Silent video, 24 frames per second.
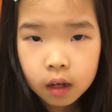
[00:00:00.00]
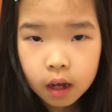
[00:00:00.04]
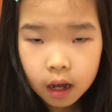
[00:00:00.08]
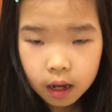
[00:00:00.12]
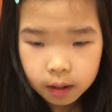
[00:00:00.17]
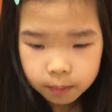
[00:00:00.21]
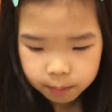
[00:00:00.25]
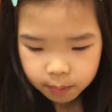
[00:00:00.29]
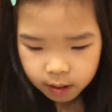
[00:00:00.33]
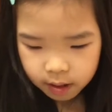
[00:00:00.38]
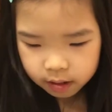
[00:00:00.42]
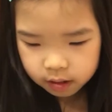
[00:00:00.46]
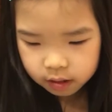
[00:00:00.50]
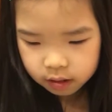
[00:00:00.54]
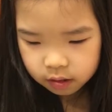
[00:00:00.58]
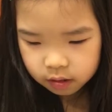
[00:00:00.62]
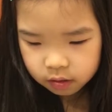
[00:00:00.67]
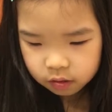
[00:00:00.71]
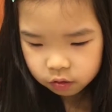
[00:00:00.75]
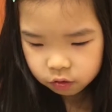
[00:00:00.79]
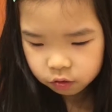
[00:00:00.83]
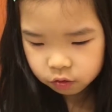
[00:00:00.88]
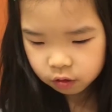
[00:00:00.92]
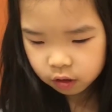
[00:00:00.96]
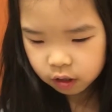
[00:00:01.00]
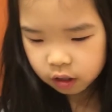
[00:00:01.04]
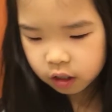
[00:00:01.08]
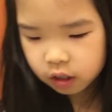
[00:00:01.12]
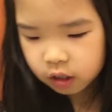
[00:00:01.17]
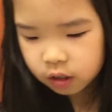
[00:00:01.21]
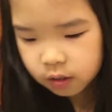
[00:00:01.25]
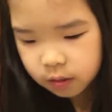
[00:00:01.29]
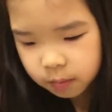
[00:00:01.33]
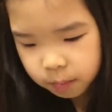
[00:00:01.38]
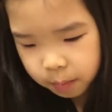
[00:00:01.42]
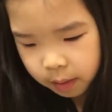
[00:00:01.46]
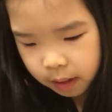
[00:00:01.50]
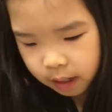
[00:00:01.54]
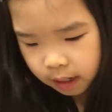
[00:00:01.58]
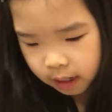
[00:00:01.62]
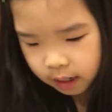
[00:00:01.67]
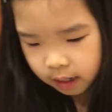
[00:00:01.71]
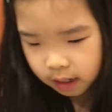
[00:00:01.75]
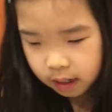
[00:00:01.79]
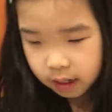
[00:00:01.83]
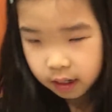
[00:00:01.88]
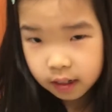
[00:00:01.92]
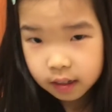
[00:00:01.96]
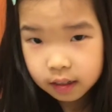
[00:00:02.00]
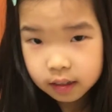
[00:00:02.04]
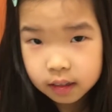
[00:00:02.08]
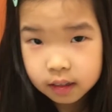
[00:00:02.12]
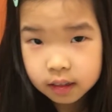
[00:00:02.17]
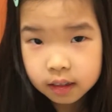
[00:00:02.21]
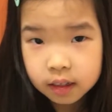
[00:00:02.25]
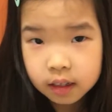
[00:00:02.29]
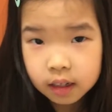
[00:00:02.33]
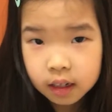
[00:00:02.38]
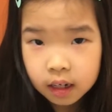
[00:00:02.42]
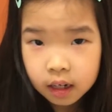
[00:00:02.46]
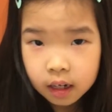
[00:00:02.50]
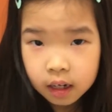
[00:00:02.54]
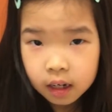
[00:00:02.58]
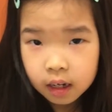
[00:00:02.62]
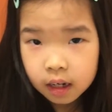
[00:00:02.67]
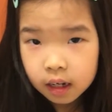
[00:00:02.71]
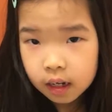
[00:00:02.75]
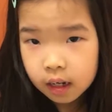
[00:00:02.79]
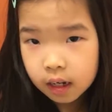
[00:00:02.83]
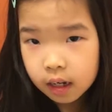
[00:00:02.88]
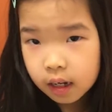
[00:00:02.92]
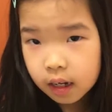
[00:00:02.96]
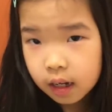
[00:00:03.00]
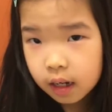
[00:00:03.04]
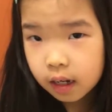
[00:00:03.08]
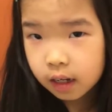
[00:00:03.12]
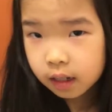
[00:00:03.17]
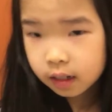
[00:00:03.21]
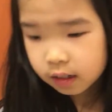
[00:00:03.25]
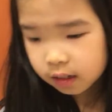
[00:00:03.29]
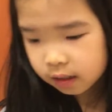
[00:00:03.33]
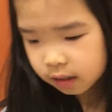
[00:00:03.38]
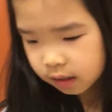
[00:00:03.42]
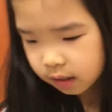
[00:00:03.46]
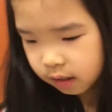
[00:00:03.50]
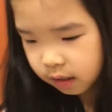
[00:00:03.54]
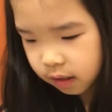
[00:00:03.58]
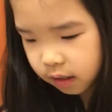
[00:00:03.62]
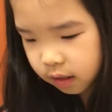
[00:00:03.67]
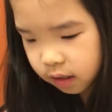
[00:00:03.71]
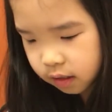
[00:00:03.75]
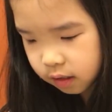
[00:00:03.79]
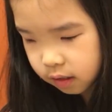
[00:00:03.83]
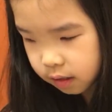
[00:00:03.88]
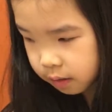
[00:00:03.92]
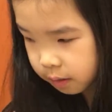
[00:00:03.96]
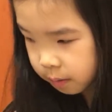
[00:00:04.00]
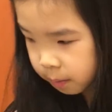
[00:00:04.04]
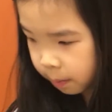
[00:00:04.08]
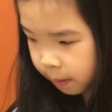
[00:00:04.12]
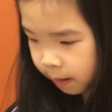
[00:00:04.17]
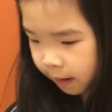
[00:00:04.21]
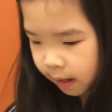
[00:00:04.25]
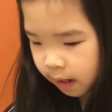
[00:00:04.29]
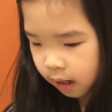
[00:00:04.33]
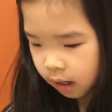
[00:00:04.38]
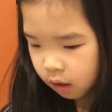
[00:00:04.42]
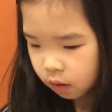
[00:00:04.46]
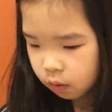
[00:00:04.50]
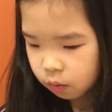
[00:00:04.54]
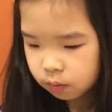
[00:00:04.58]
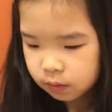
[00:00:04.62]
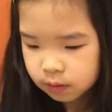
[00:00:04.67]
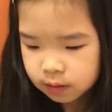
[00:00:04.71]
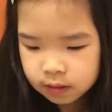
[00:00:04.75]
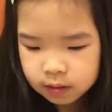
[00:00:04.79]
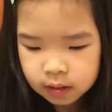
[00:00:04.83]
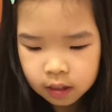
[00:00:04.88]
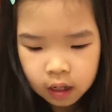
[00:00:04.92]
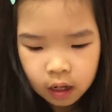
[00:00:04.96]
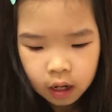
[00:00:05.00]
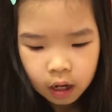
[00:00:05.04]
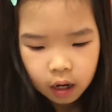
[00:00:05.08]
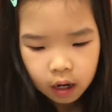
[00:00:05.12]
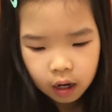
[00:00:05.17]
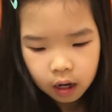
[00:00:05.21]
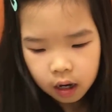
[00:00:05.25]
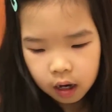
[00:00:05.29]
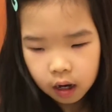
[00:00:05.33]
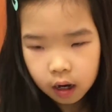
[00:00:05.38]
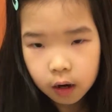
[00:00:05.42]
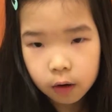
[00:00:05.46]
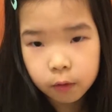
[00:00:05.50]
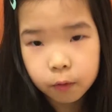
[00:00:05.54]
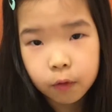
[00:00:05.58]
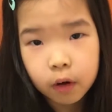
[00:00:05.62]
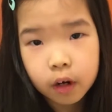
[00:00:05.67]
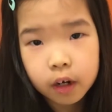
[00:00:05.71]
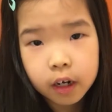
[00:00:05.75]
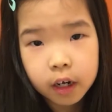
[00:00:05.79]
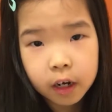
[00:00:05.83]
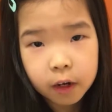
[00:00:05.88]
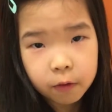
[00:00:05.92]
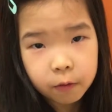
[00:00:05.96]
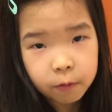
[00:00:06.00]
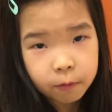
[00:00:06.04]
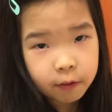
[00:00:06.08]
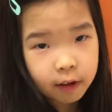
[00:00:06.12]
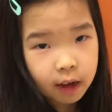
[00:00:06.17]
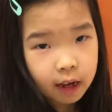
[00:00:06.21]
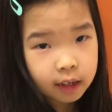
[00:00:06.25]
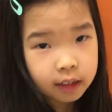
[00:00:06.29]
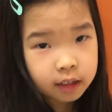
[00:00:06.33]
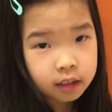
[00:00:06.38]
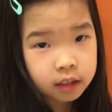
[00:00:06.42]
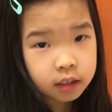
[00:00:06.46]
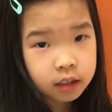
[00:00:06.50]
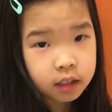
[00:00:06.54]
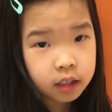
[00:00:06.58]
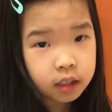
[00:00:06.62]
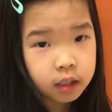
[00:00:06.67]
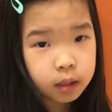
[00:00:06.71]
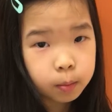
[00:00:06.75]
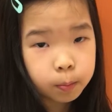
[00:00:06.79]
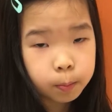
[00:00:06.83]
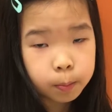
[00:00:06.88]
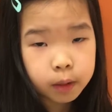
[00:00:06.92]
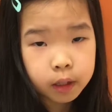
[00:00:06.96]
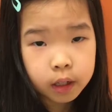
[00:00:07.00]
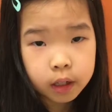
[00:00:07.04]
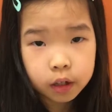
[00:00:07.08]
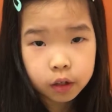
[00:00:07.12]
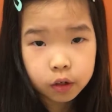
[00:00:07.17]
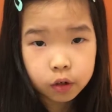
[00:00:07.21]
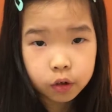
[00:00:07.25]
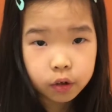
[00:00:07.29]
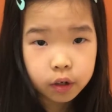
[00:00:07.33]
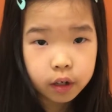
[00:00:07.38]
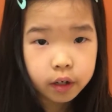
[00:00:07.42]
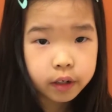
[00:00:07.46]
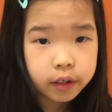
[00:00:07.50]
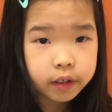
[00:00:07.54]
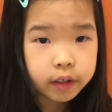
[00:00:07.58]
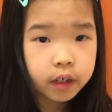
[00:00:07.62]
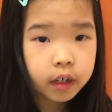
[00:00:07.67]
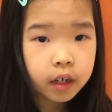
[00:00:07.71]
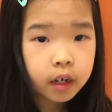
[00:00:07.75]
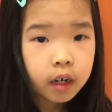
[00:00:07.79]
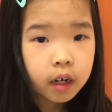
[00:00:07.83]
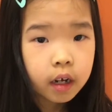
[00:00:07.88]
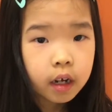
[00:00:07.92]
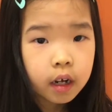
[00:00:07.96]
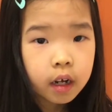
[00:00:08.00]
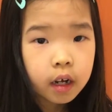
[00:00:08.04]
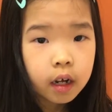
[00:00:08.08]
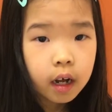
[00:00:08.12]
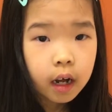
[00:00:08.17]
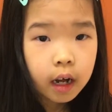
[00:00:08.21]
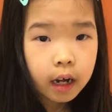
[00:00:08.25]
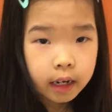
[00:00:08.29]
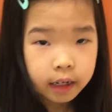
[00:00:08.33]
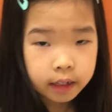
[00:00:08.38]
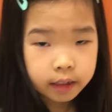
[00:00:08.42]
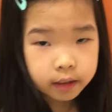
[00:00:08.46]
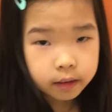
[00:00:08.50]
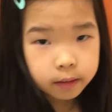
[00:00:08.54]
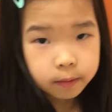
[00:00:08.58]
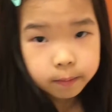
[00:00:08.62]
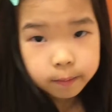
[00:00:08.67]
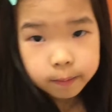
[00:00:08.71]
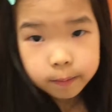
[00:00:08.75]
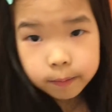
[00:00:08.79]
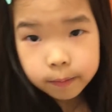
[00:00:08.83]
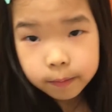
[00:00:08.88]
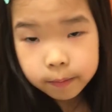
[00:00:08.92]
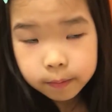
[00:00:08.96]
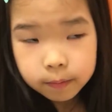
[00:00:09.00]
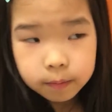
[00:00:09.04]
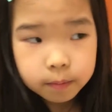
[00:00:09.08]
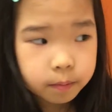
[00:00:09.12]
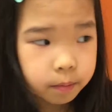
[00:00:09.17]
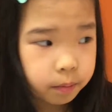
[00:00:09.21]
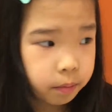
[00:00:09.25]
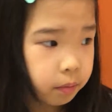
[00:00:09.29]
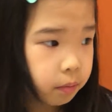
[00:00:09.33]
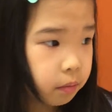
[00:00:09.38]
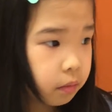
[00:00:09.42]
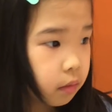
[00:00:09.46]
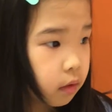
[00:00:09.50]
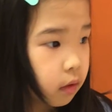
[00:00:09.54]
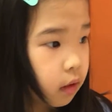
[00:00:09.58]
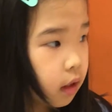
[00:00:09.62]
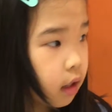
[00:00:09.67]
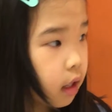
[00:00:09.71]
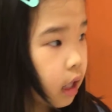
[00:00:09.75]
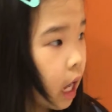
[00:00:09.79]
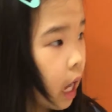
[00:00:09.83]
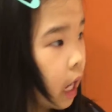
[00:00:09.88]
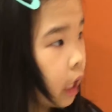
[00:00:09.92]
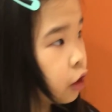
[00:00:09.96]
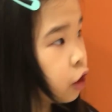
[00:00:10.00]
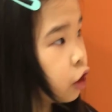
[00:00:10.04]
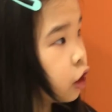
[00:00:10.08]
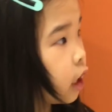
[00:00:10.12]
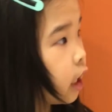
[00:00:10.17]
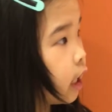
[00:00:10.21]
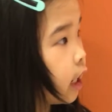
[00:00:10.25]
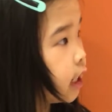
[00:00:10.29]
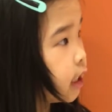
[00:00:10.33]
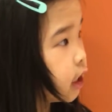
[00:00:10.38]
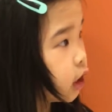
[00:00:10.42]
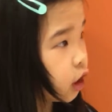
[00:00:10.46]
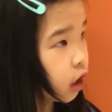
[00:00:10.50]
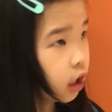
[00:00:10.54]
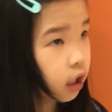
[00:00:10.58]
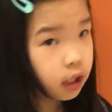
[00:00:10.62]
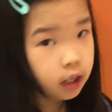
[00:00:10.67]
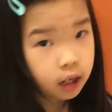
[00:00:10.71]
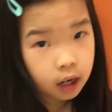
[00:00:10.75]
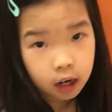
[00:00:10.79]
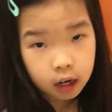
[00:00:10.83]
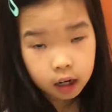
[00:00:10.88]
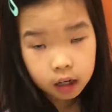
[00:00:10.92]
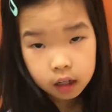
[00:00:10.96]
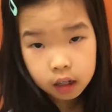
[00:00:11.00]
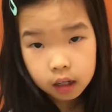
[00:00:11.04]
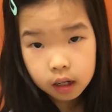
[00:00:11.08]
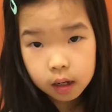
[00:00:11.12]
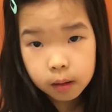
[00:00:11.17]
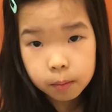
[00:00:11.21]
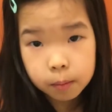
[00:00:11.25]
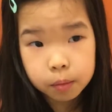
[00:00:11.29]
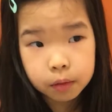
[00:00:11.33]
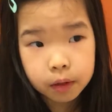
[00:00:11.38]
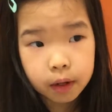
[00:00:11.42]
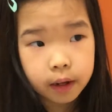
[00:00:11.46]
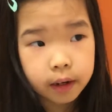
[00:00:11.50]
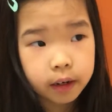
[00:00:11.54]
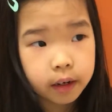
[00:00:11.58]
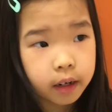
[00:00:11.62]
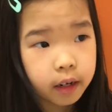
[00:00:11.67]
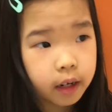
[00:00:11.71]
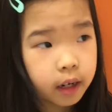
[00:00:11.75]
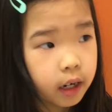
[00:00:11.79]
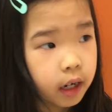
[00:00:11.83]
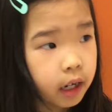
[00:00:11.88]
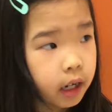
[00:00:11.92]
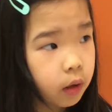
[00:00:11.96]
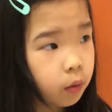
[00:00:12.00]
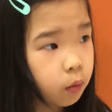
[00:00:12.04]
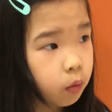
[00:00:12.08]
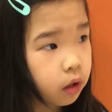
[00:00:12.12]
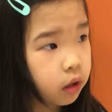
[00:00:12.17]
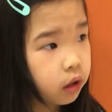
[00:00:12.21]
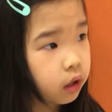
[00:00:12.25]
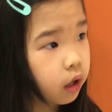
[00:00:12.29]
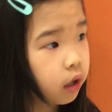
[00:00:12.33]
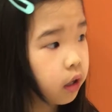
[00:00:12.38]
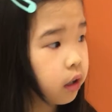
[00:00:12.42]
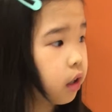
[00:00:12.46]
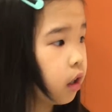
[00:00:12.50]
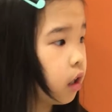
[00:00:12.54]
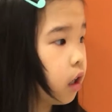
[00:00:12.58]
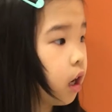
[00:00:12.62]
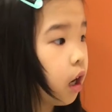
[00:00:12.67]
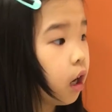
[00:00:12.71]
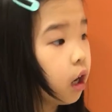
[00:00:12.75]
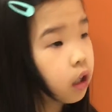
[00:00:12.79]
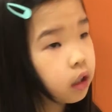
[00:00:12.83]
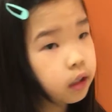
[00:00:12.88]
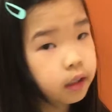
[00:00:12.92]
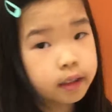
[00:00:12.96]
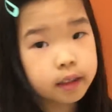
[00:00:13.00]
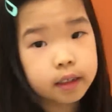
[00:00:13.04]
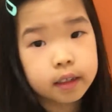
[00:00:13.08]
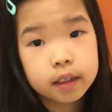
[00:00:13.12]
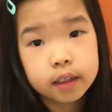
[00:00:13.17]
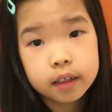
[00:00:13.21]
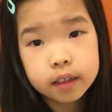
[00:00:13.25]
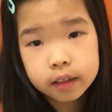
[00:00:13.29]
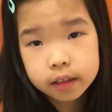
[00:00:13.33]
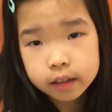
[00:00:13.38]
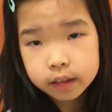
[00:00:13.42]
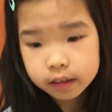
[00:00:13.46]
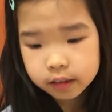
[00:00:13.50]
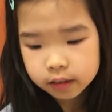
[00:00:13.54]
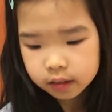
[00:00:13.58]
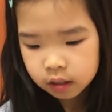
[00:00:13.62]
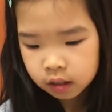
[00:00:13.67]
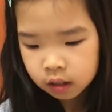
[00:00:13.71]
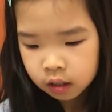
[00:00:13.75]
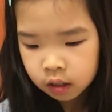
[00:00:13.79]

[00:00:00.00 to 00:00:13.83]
I made a strange pet, and its powers are running fast, disappearing, and changing color, blending in with other colors.